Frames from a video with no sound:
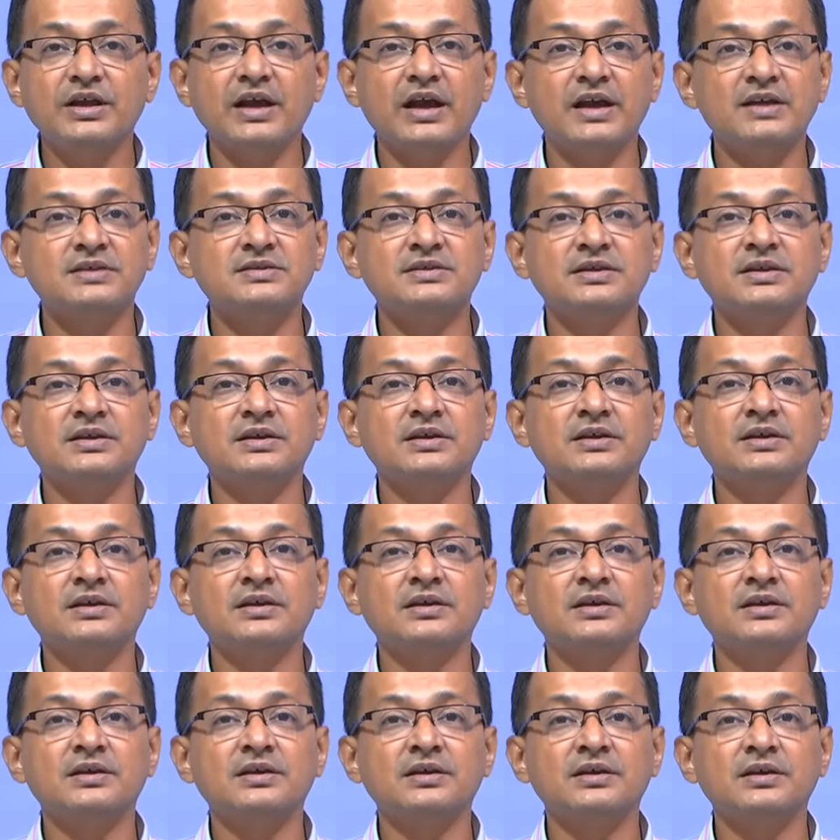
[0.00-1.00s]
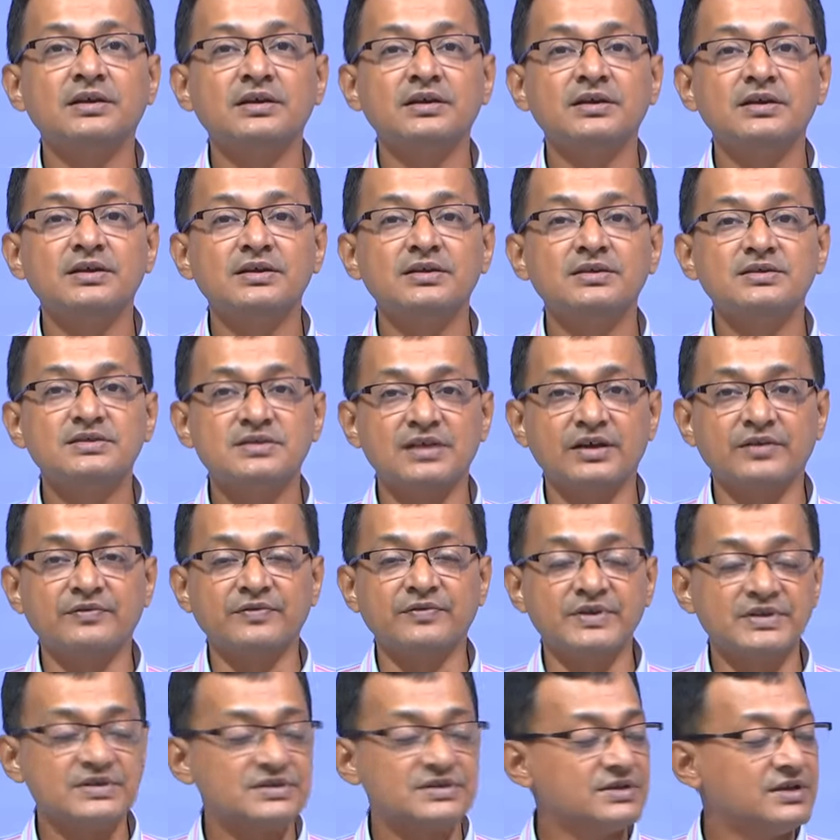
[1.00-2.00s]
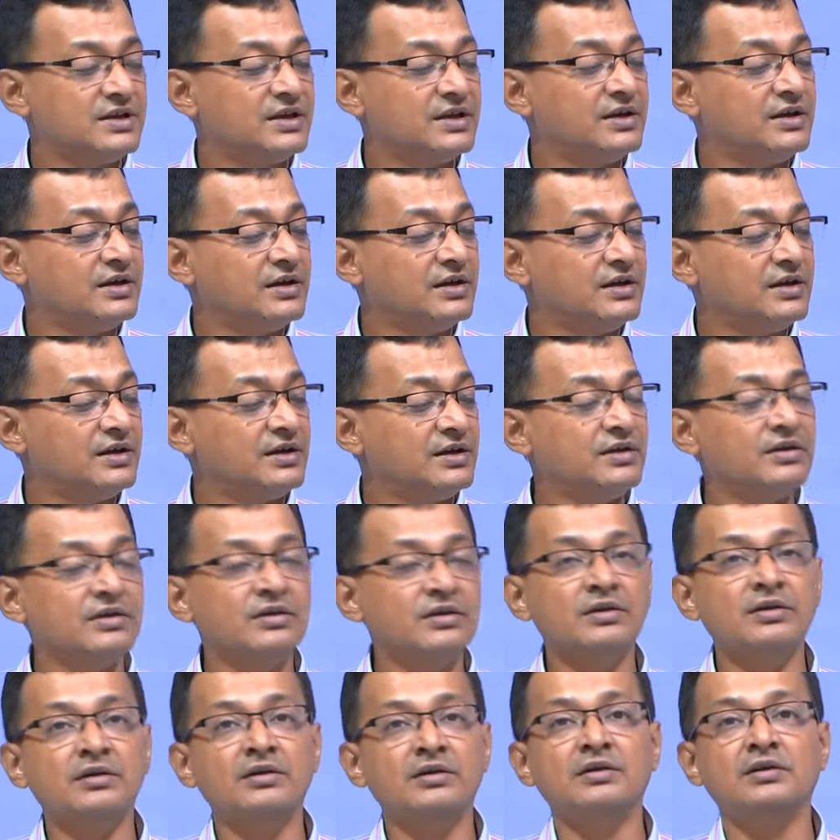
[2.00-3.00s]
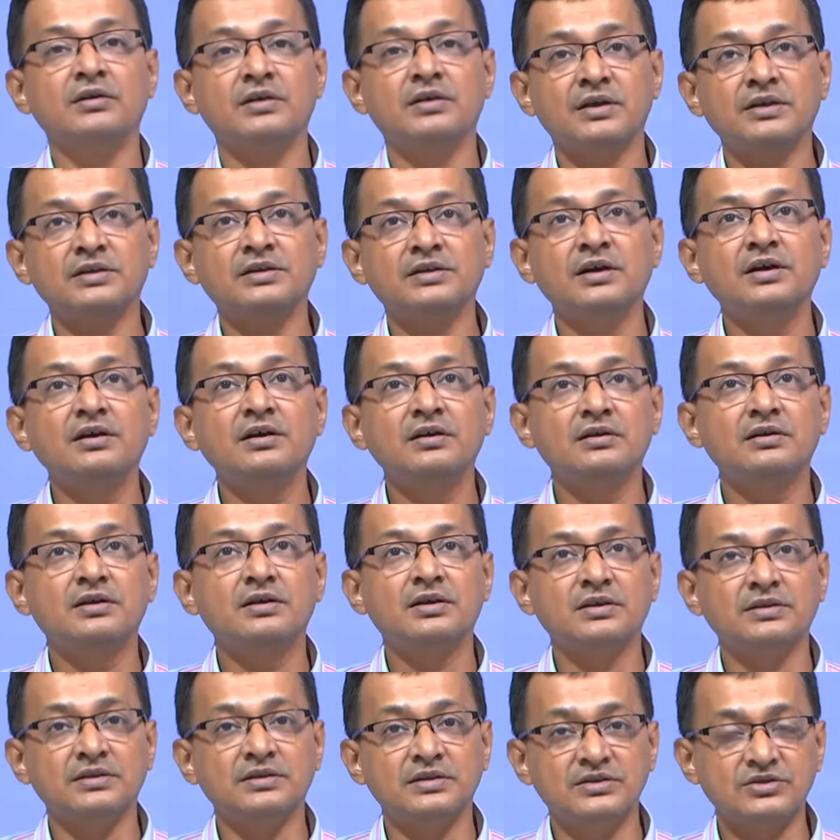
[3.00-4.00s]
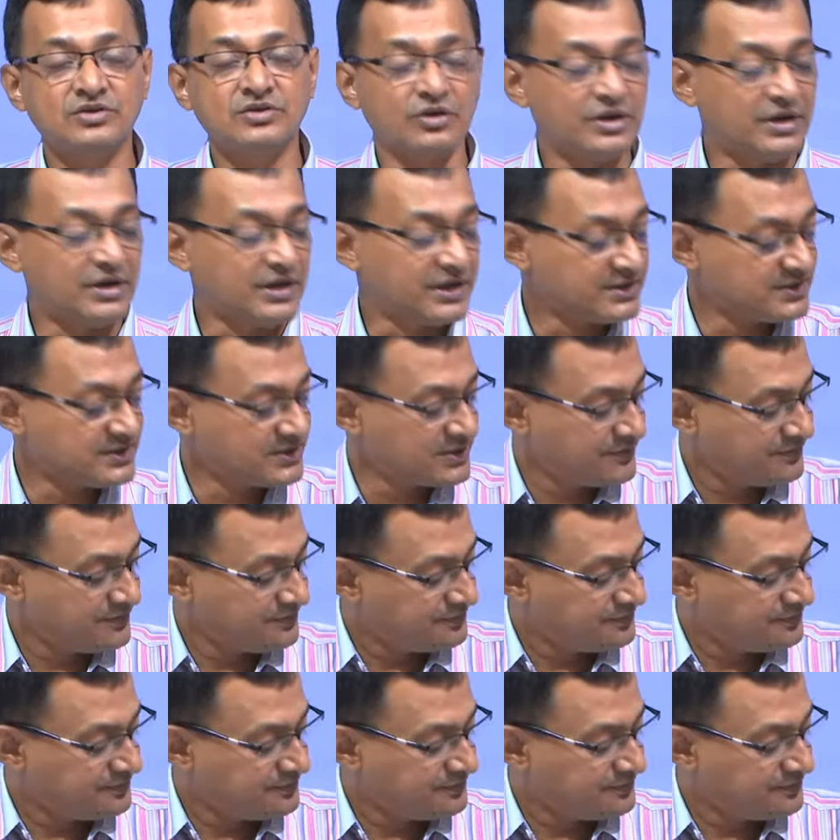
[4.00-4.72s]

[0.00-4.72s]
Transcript: as a service in this context.